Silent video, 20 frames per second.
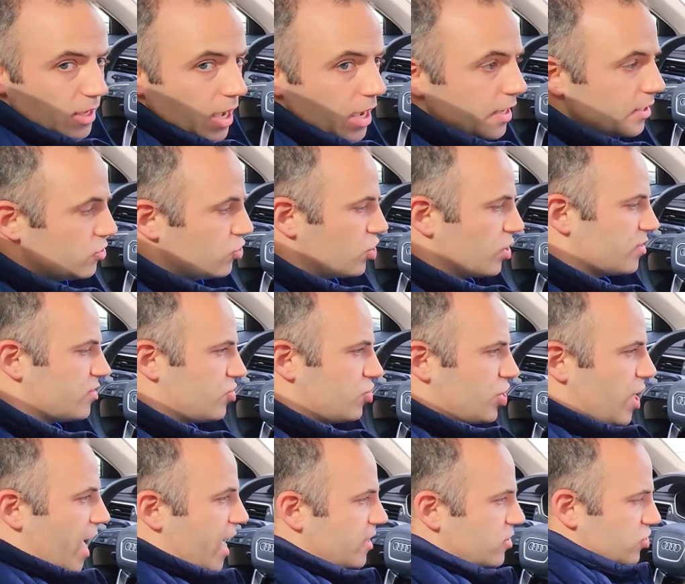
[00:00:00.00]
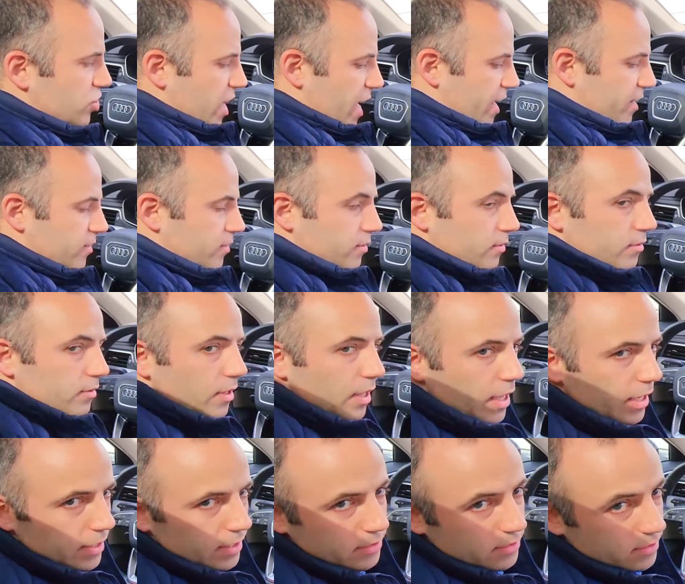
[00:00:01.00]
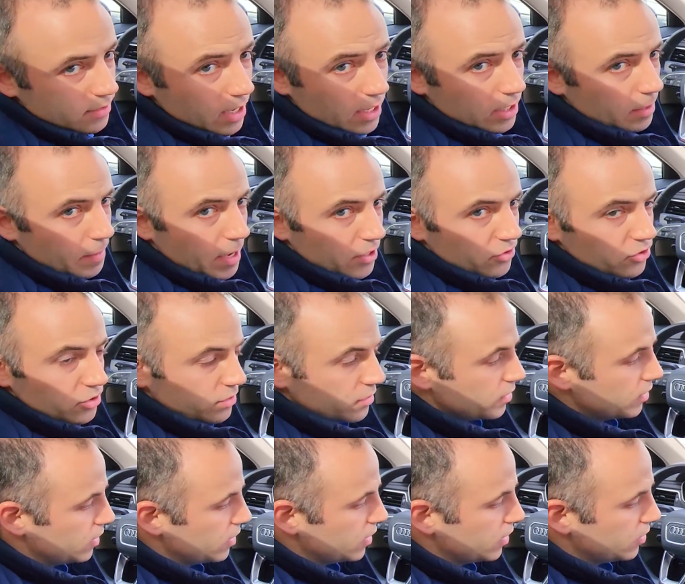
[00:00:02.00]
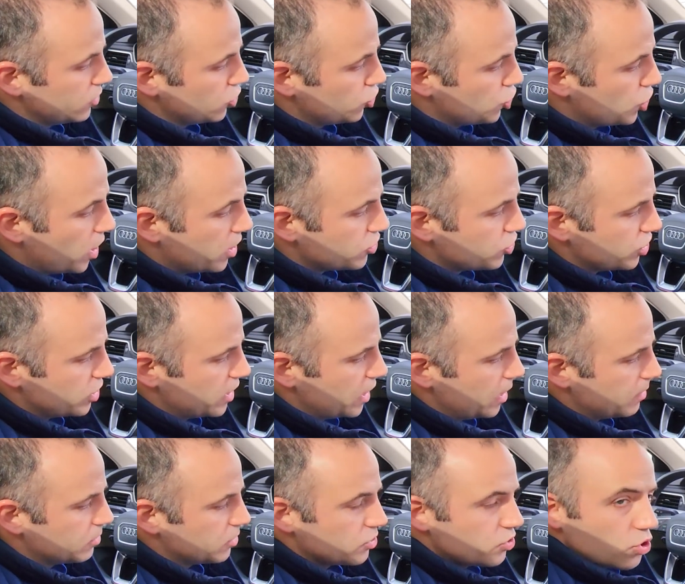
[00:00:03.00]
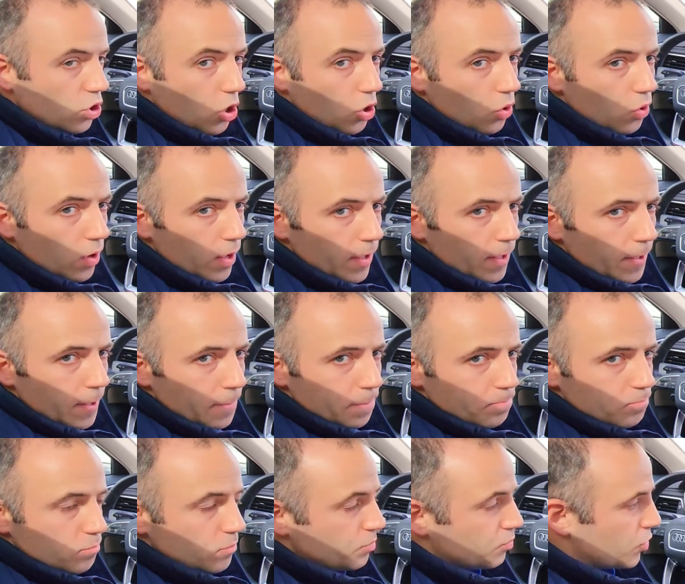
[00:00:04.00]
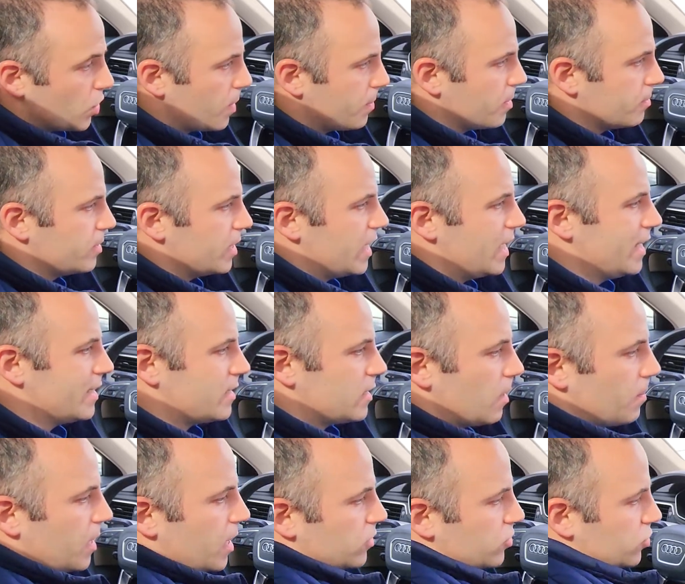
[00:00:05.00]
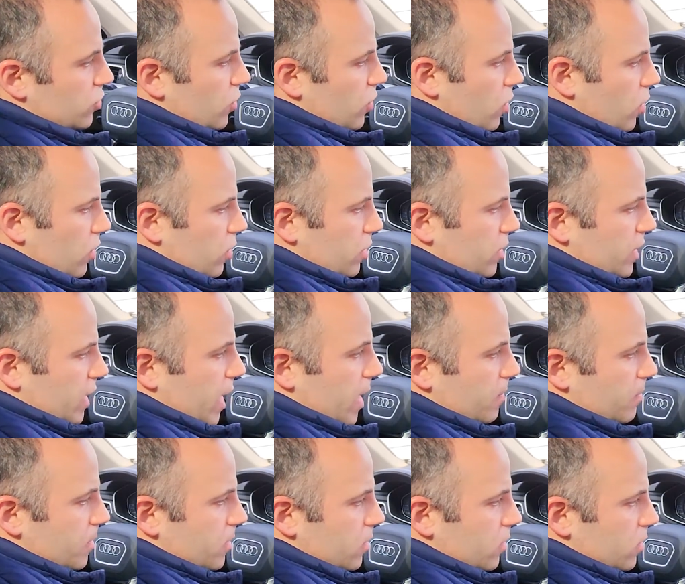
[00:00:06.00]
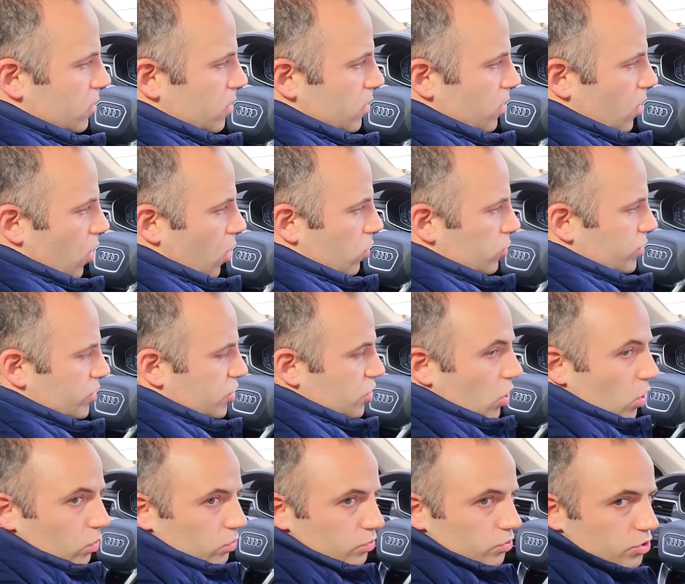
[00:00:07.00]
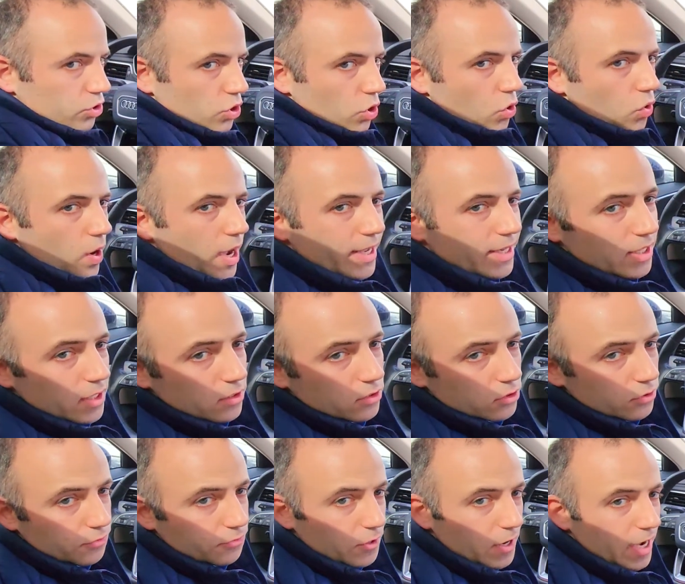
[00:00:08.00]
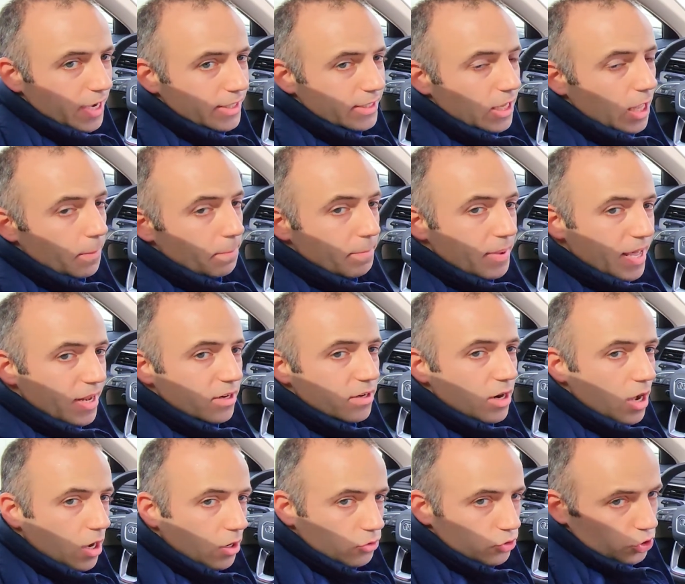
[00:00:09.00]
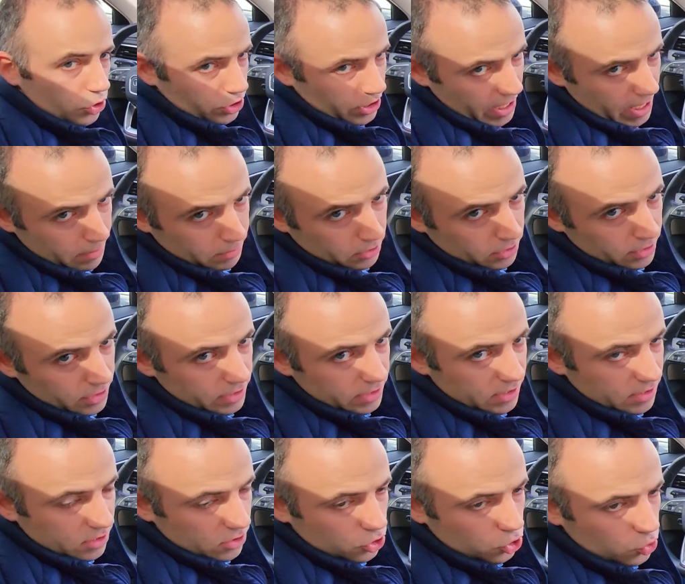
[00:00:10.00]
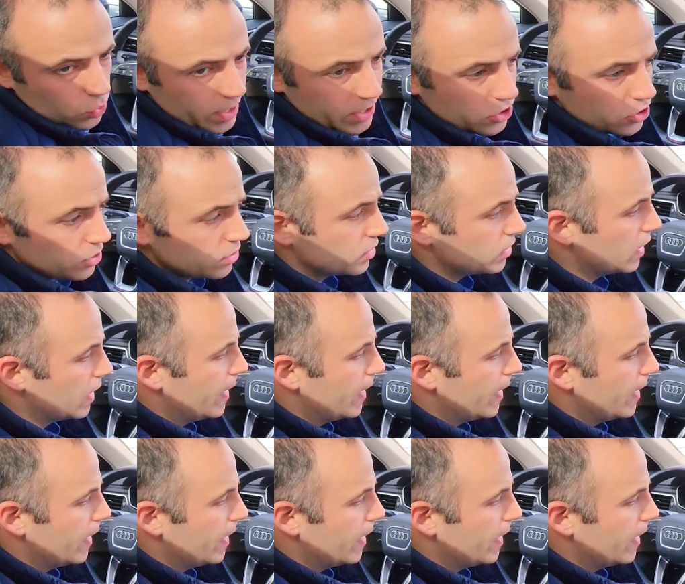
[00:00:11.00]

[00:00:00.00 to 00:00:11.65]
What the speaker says: I just changed that, and it's not about the charging cable. So probably it's about the cable on its own. So I need to find a better audio cable in this situation.